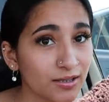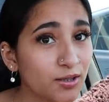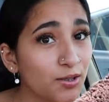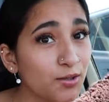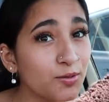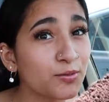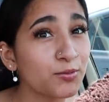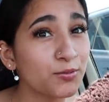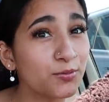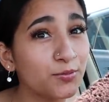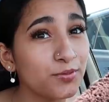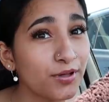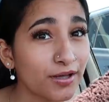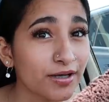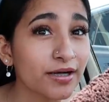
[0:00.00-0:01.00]
you
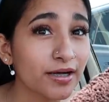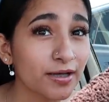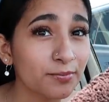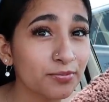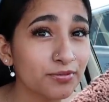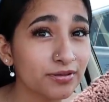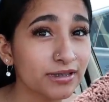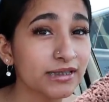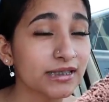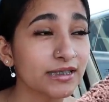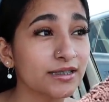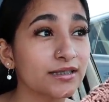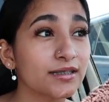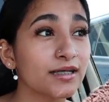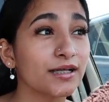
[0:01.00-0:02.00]
know, a lot of couples
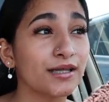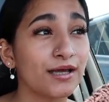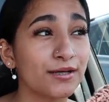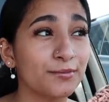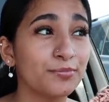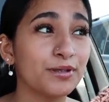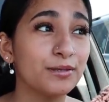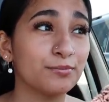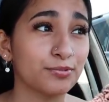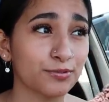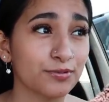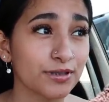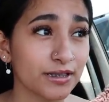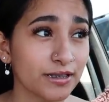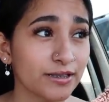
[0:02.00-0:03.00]
here, a lot of
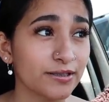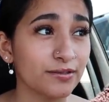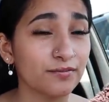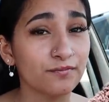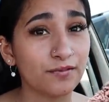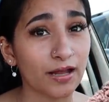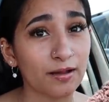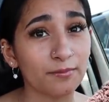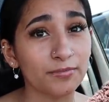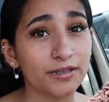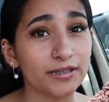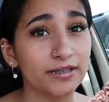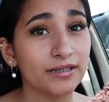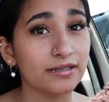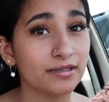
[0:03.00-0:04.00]
people here,
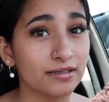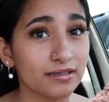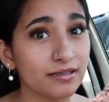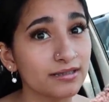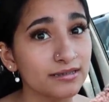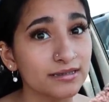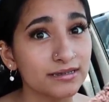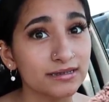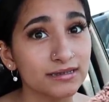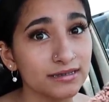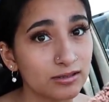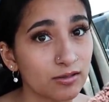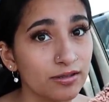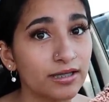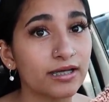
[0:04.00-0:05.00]
family,
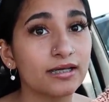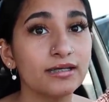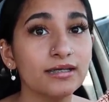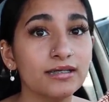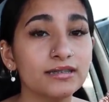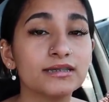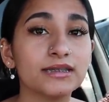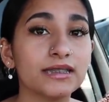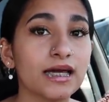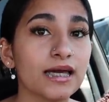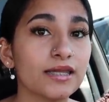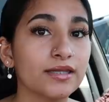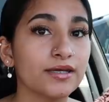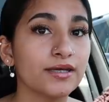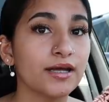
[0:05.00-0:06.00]
cousins, all that
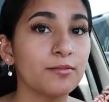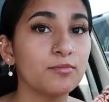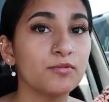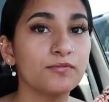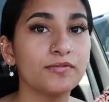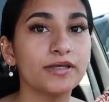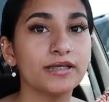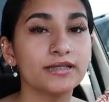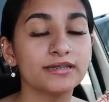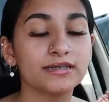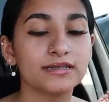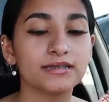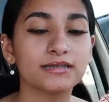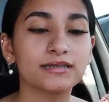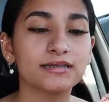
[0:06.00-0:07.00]
together, and I'm over here
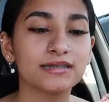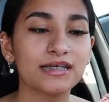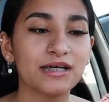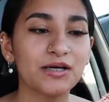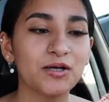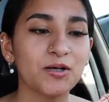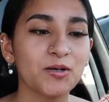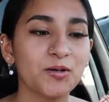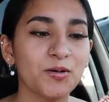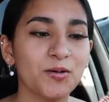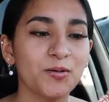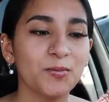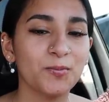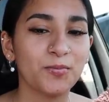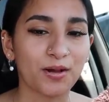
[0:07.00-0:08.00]
just
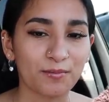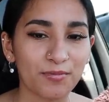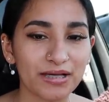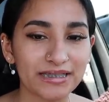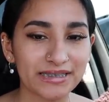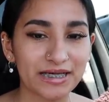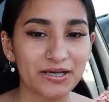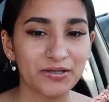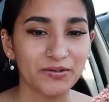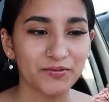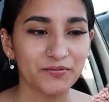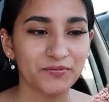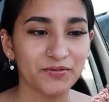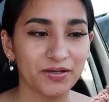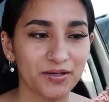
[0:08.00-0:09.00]
by
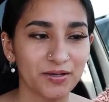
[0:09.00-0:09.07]
myself.